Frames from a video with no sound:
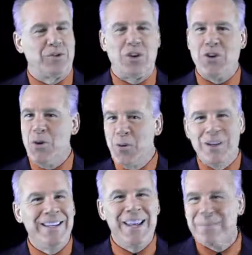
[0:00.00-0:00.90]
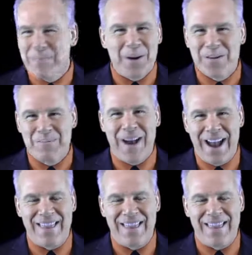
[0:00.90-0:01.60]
So you wouldn't get burned by